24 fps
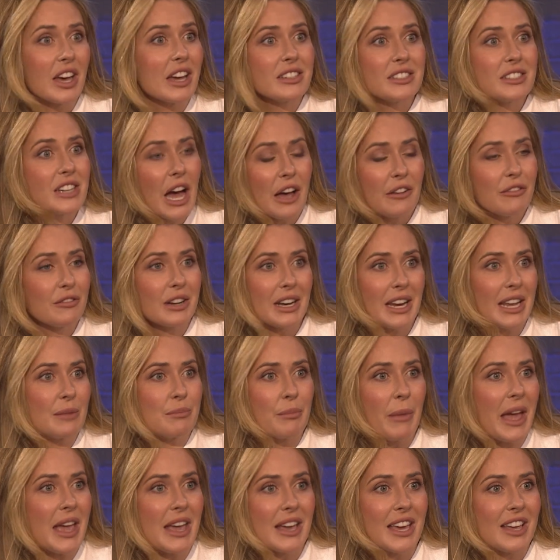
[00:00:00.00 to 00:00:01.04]

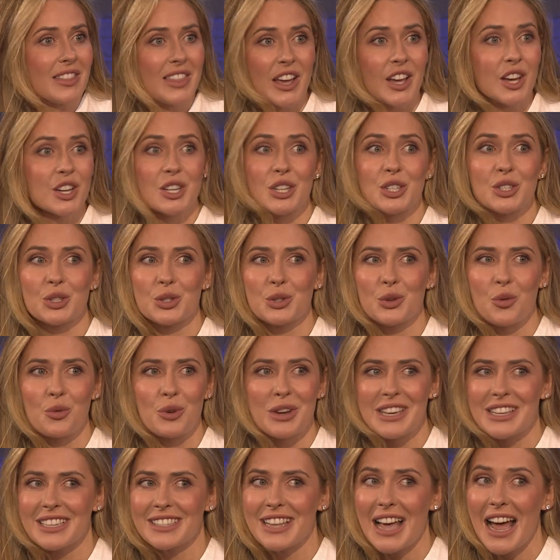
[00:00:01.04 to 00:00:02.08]
they're going to
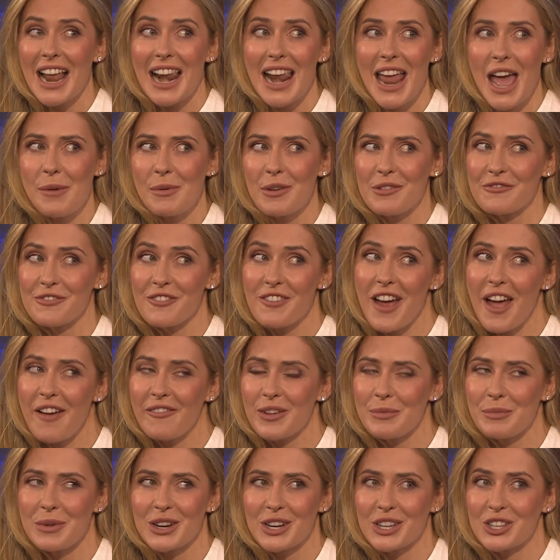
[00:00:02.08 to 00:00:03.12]
squeeze that lemon for
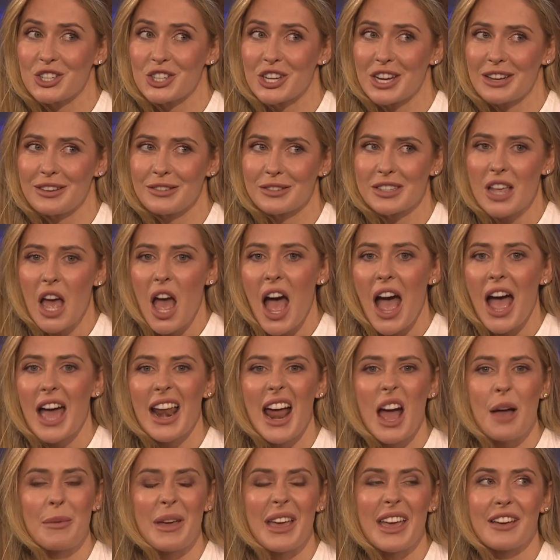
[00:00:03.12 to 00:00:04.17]
every bit of juice,
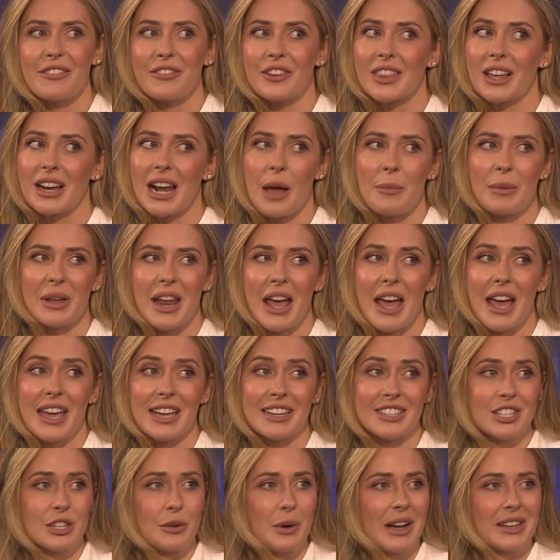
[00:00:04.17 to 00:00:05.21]
and I'm here for the
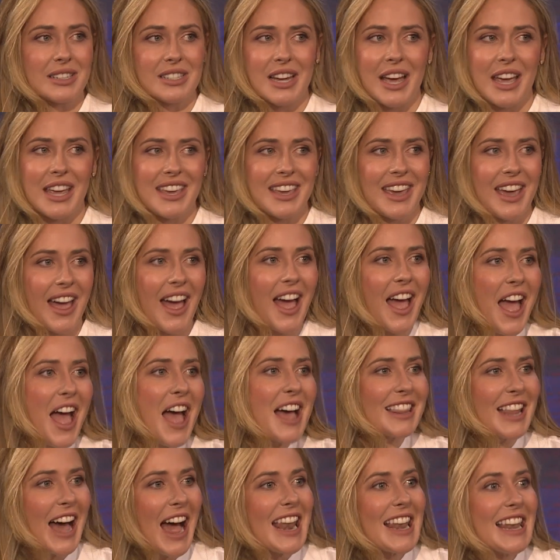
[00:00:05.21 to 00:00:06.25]
lemonade, so I'll take it.
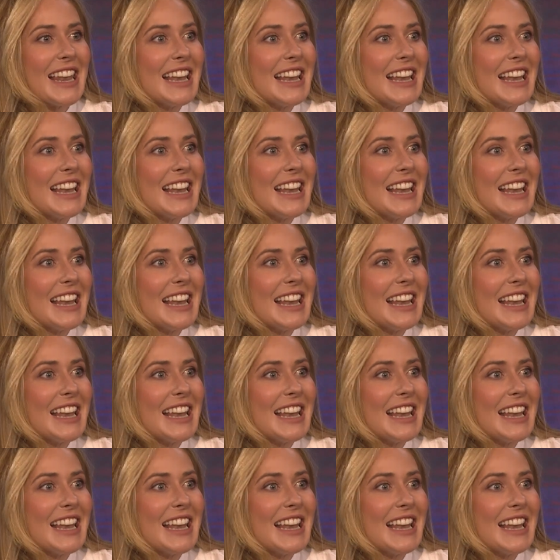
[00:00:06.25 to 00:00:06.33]
Like,